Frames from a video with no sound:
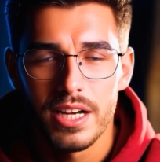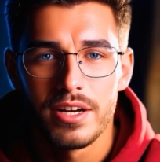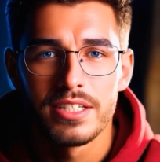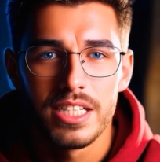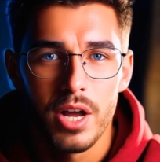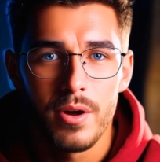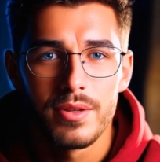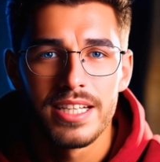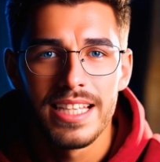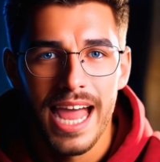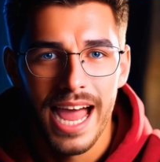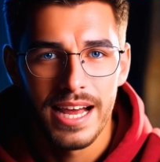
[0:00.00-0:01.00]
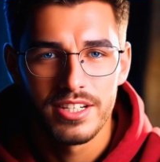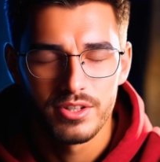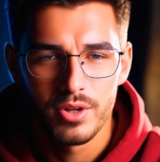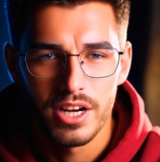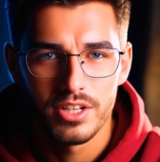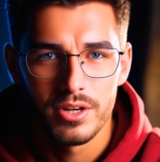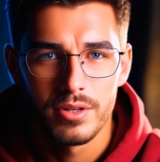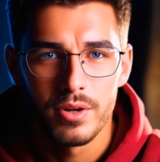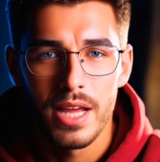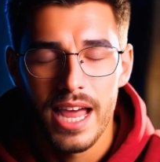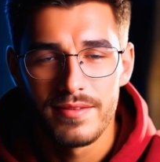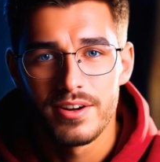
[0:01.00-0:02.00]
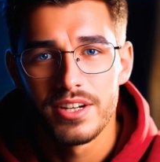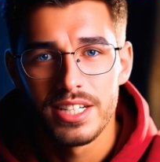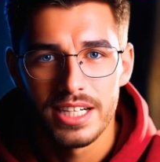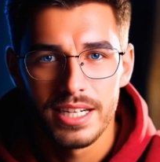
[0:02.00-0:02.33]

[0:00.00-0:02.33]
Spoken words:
the only tag structure you'll ever need.